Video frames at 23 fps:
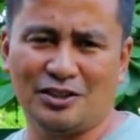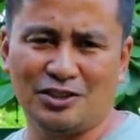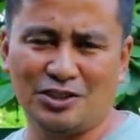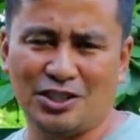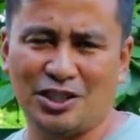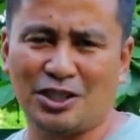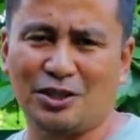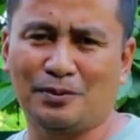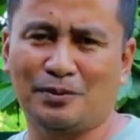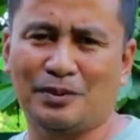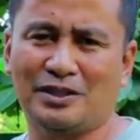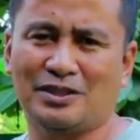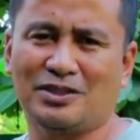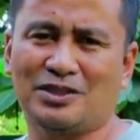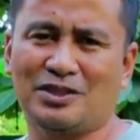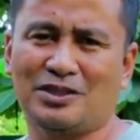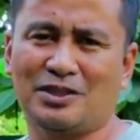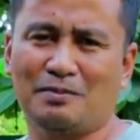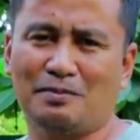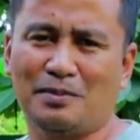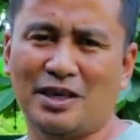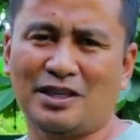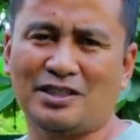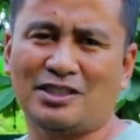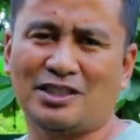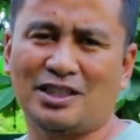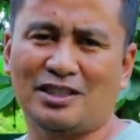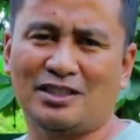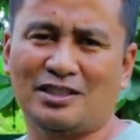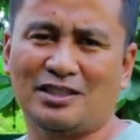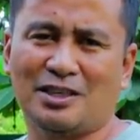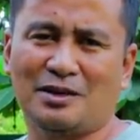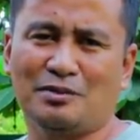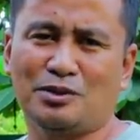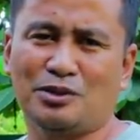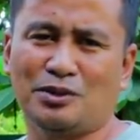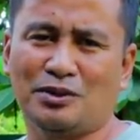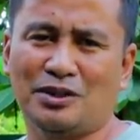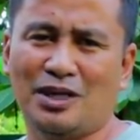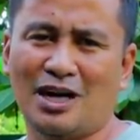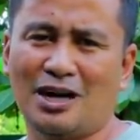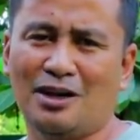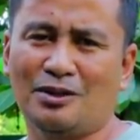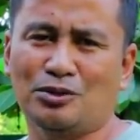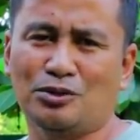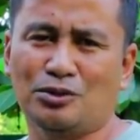the secrets, the basic tips on
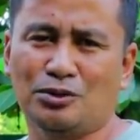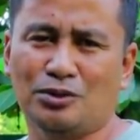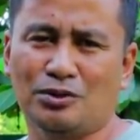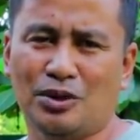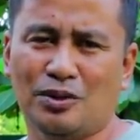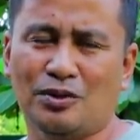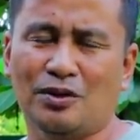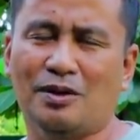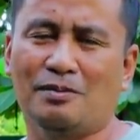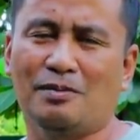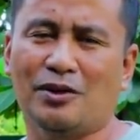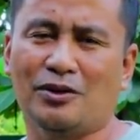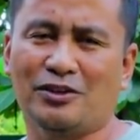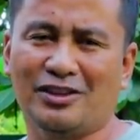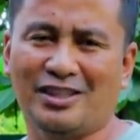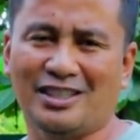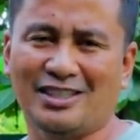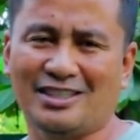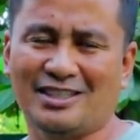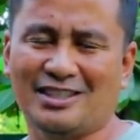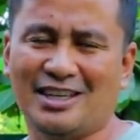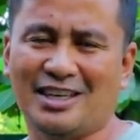how to go about these